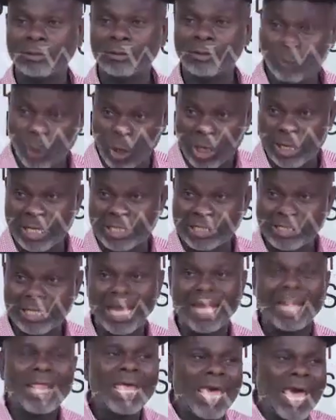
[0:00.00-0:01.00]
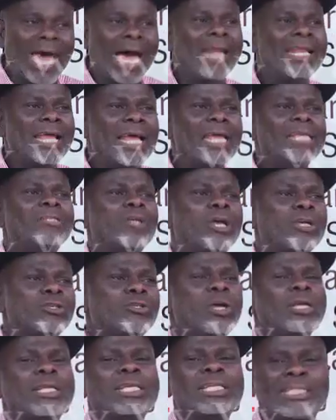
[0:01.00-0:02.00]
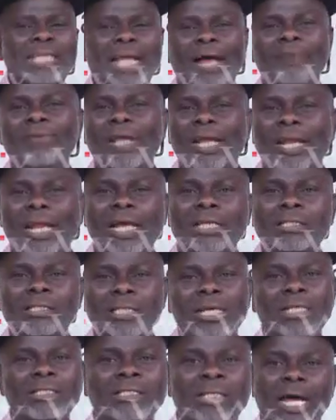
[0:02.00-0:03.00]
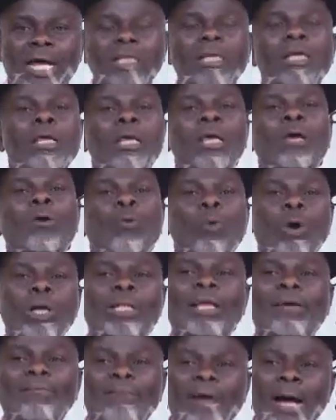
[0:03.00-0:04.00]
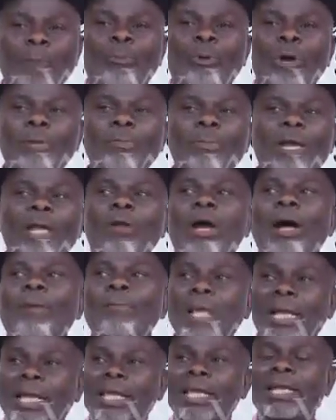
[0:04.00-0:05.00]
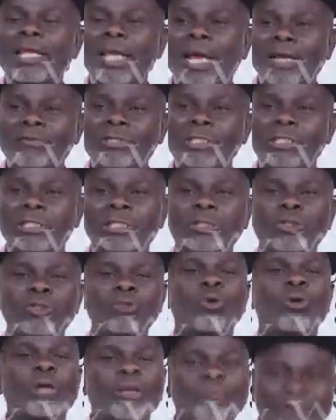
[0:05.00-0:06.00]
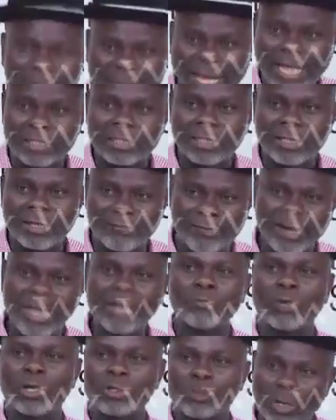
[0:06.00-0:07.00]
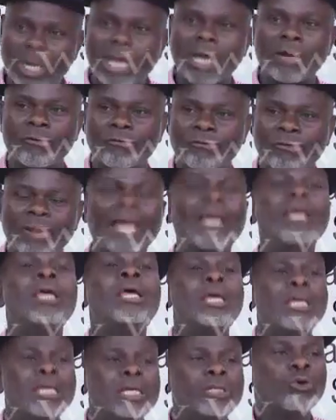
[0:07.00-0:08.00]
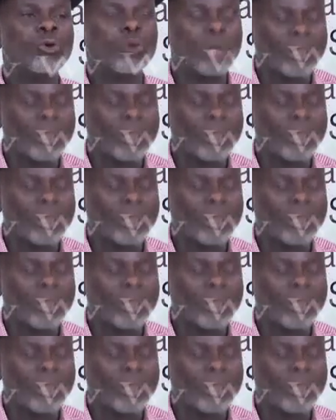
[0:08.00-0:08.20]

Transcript: You understand? And there is also this caveat that says that whatever appointment you are making in the FCT should reflect, in fact, it was really a reply, it should